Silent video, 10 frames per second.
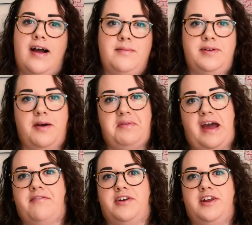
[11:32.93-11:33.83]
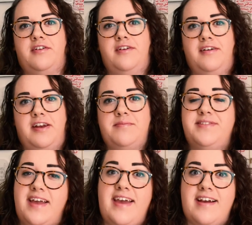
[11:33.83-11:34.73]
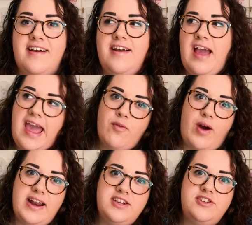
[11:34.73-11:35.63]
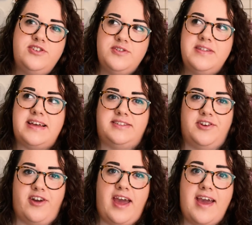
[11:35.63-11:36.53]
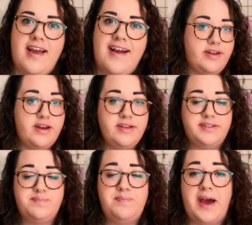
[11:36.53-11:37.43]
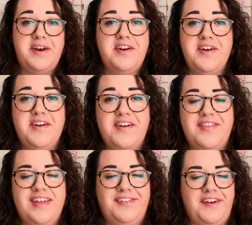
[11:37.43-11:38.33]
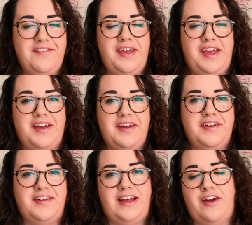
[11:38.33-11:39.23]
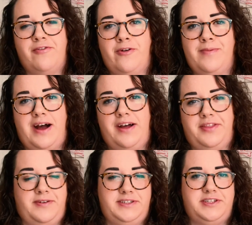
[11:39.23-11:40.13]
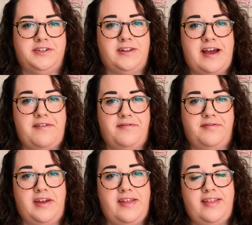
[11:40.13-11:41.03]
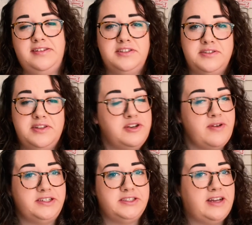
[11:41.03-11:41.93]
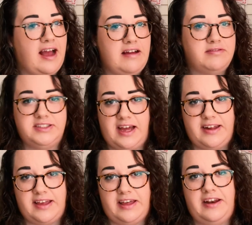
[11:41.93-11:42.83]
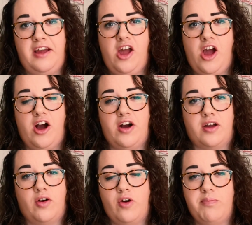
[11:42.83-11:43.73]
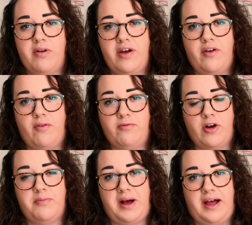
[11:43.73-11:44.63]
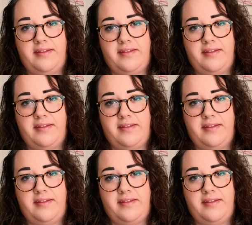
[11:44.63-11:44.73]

I'm coming after you. And I'm saying, hey, why didn't you do this? Okay? And it's better than living like a robot the rest of your life. And that's the direction I was heading in. A corporate robot.